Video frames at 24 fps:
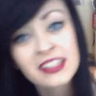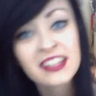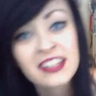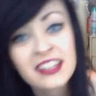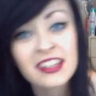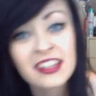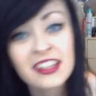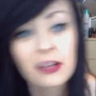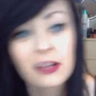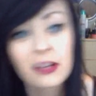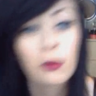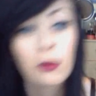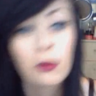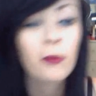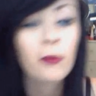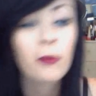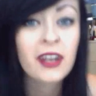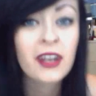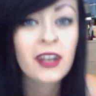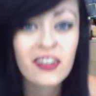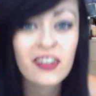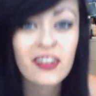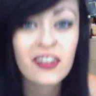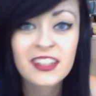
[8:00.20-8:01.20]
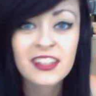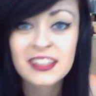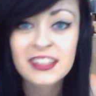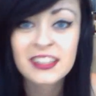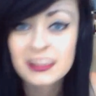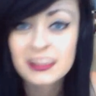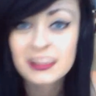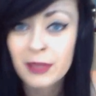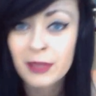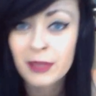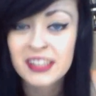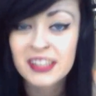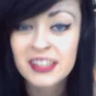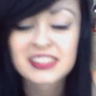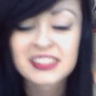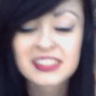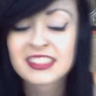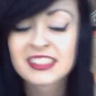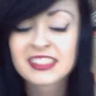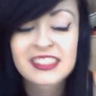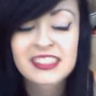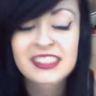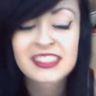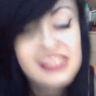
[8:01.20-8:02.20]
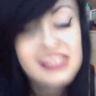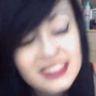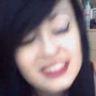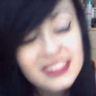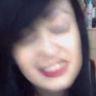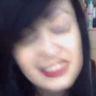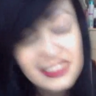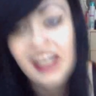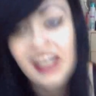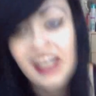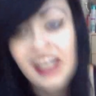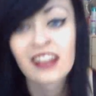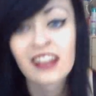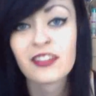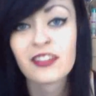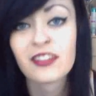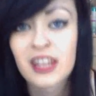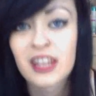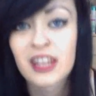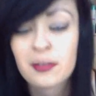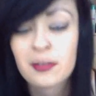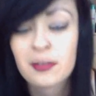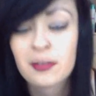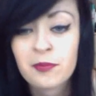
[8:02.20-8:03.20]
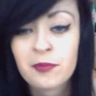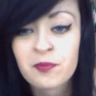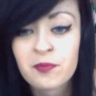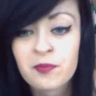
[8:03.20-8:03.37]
and you think, what went on in these places? Yeah, I love it.